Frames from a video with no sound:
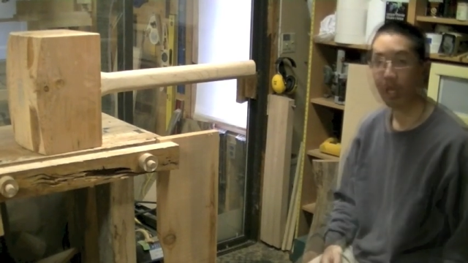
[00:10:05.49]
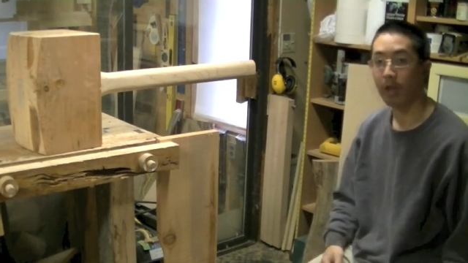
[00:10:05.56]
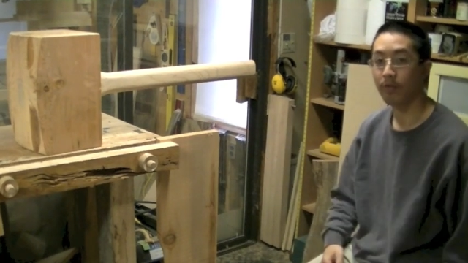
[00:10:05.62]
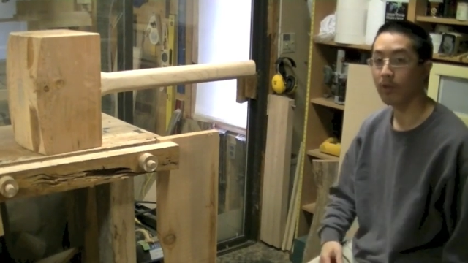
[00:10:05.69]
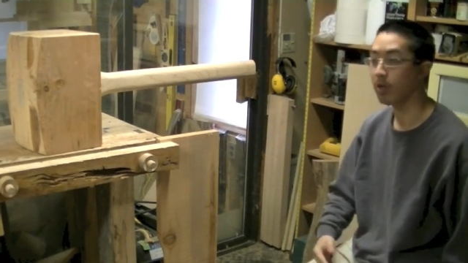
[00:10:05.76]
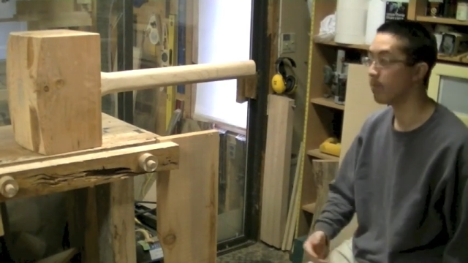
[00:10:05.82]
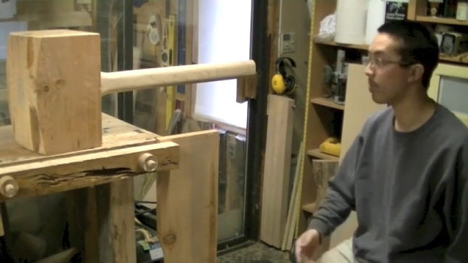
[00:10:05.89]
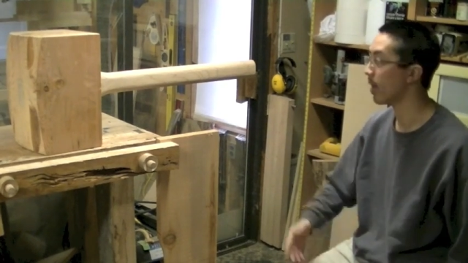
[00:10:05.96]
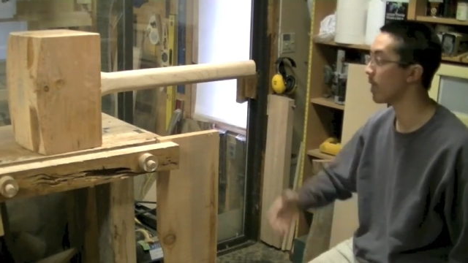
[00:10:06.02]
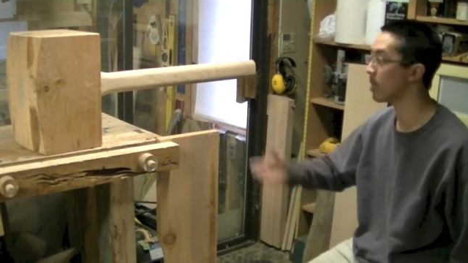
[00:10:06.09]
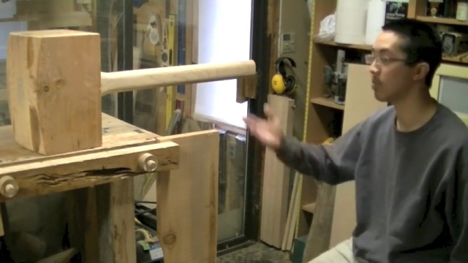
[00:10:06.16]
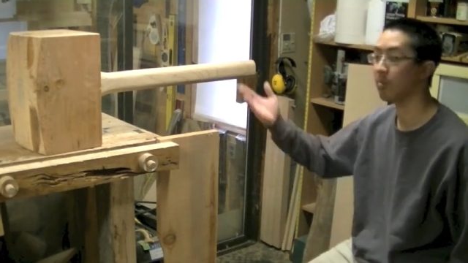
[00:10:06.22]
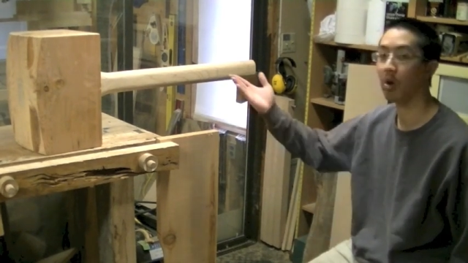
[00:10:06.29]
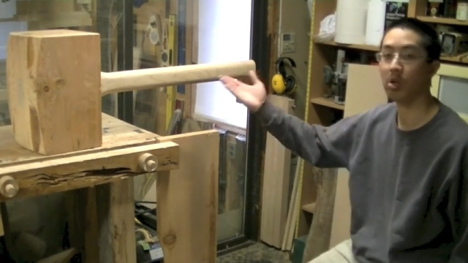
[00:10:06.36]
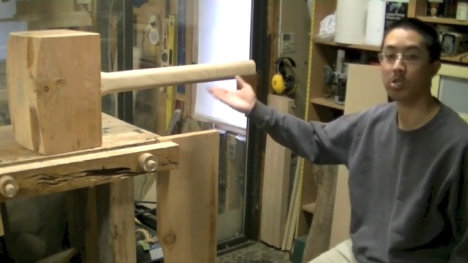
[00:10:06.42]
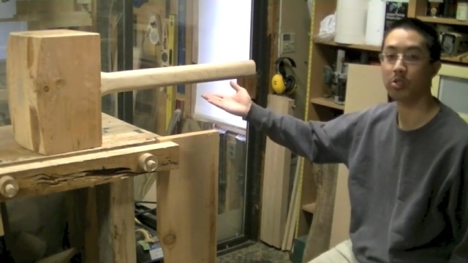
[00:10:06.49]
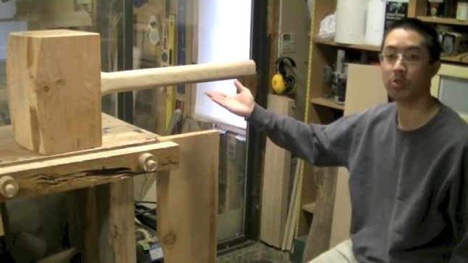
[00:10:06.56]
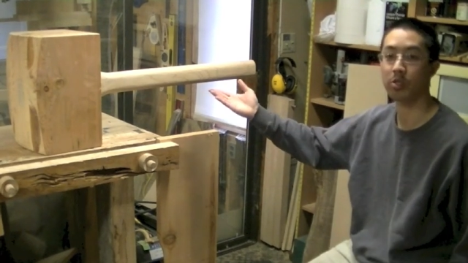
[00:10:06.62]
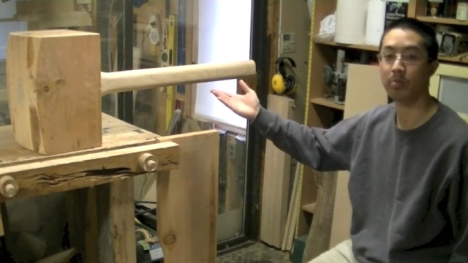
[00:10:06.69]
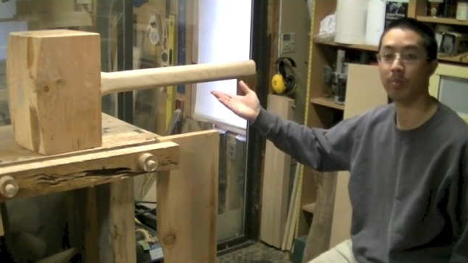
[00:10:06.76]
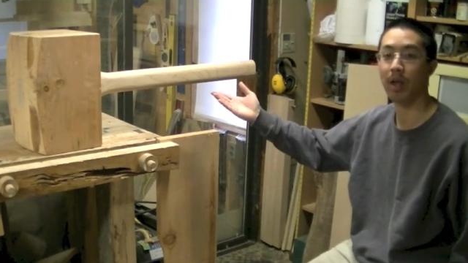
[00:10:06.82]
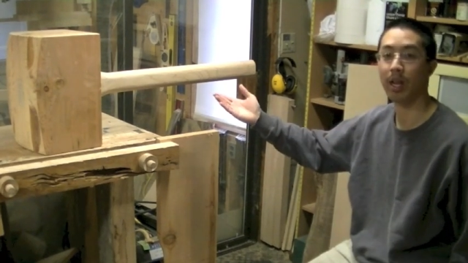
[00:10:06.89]
If you combine the
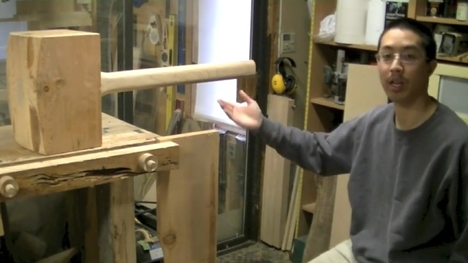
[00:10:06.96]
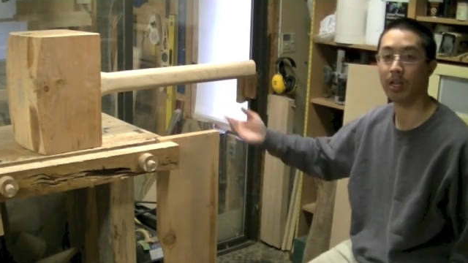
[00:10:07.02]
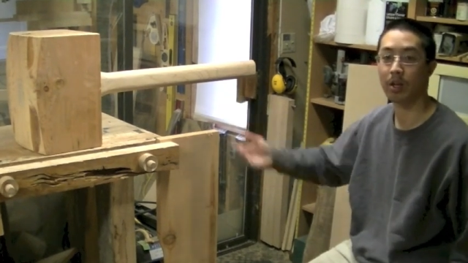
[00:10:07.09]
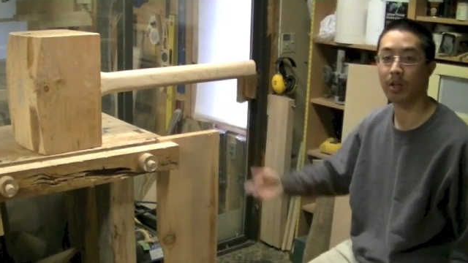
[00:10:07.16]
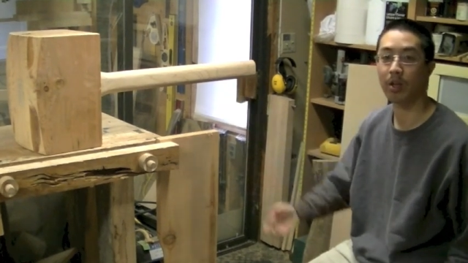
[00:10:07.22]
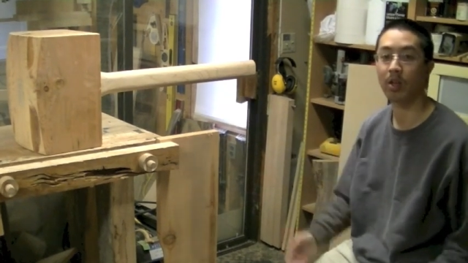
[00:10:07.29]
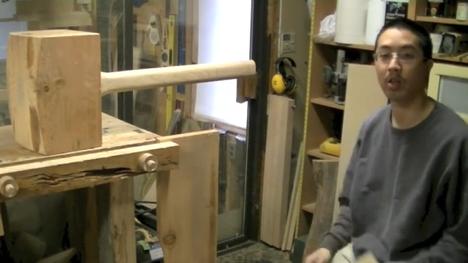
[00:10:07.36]
monstrous mallet